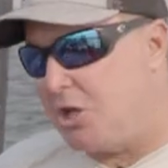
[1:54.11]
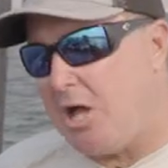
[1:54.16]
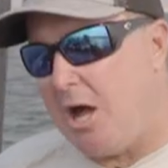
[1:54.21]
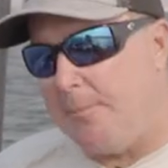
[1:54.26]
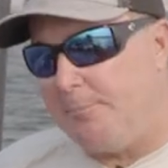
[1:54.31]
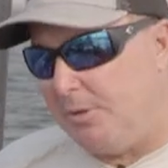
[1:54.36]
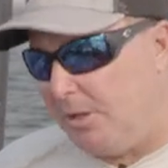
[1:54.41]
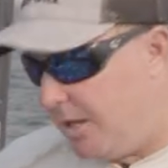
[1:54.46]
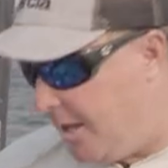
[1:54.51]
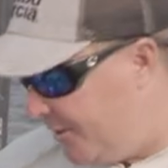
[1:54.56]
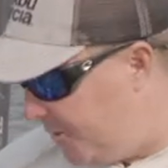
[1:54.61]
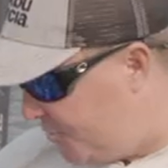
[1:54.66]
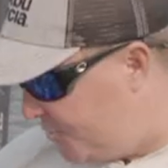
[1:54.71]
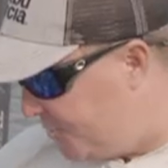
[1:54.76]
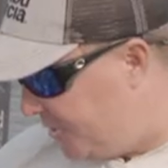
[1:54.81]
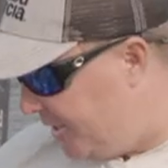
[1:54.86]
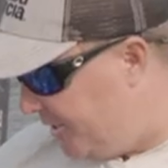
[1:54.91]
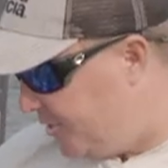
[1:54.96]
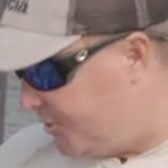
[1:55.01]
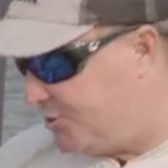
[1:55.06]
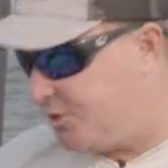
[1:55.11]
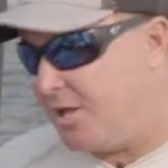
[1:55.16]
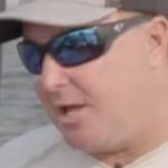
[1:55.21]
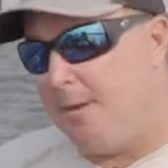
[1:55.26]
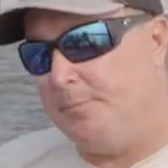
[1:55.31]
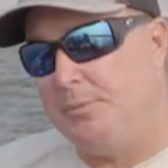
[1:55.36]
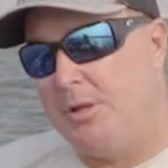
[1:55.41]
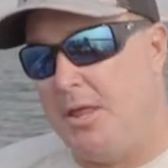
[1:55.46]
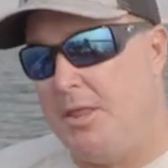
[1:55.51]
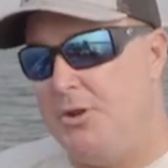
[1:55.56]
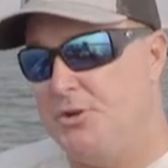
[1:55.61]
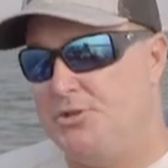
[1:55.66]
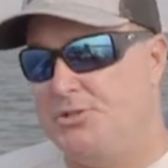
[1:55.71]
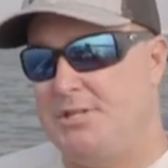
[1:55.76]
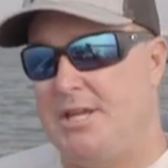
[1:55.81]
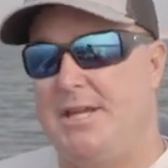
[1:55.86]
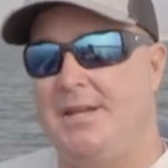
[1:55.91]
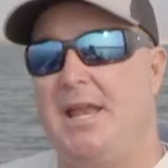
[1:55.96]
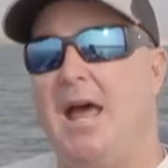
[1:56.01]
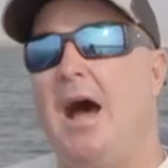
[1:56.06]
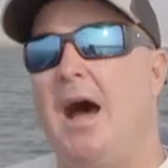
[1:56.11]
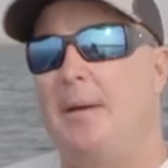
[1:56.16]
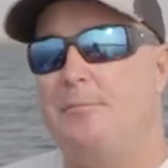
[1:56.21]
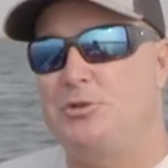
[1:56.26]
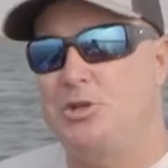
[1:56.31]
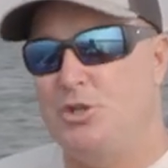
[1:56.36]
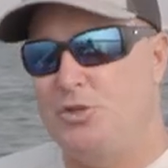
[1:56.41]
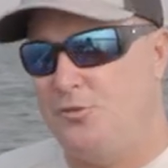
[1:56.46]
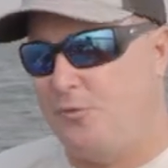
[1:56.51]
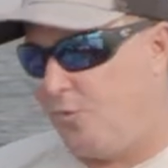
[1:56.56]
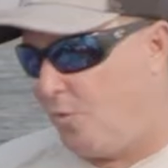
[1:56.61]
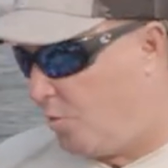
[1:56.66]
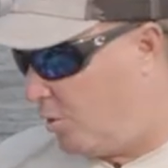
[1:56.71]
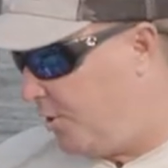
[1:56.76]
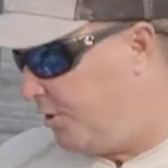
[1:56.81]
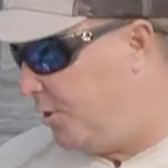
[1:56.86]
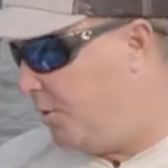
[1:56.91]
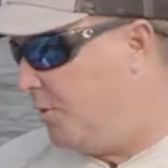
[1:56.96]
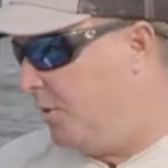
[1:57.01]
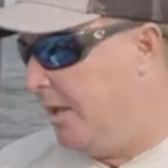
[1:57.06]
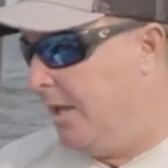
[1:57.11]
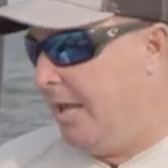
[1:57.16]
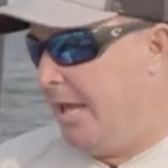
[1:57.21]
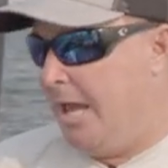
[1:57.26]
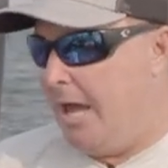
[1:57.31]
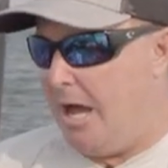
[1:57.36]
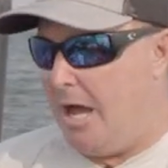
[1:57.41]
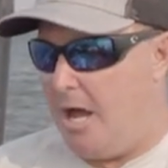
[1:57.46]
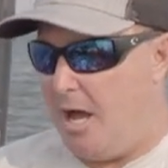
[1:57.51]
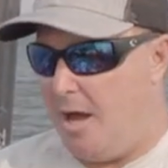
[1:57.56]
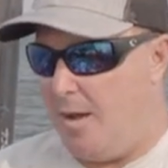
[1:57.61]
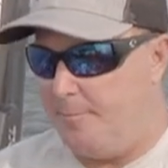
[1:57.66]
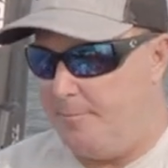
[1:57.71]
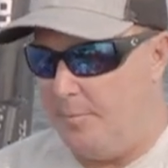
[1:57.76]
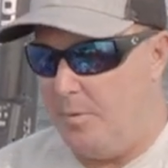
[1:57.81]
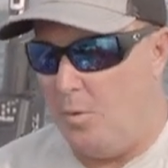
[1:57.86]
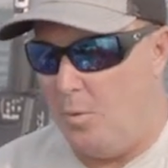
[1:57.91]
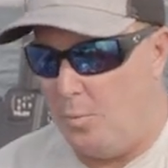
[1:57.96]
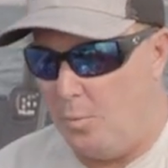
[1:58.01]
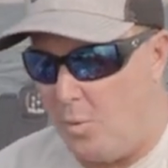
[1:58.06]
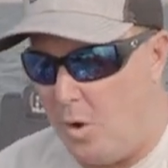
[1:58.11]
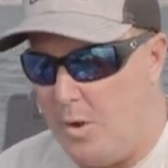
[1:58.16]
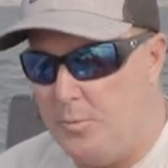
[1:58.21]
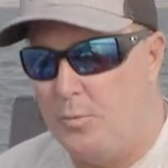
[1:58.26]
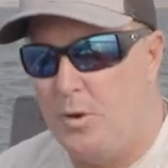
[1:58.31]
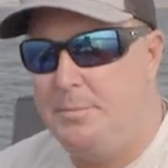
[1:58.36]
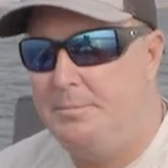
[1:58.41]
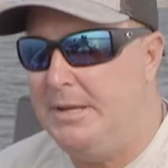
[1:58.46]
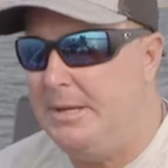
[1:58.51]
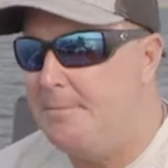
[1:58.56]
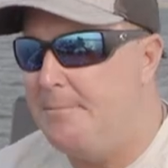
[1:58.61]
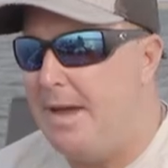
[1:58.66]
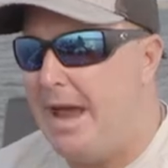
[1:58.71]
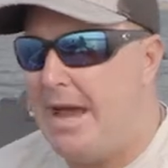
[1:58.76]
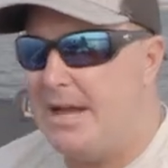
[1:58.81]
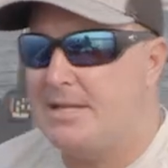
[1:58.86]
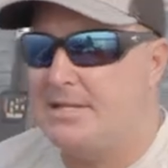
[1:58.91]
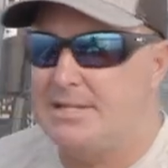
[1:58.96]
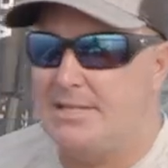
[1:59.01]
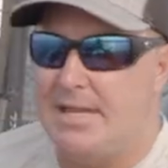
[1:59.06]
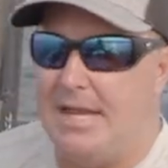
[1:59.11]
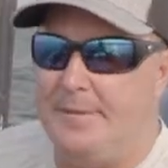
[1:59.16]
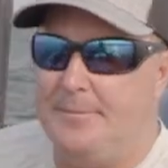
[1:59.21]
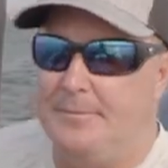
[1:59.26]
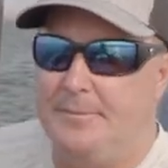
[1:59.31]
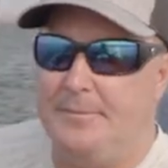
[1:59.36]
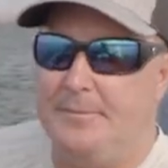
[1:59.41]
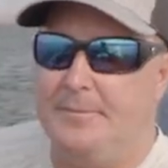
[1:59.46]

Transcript: a couple others, and there's a couple other scent options for you. Um, one would be MaxScent.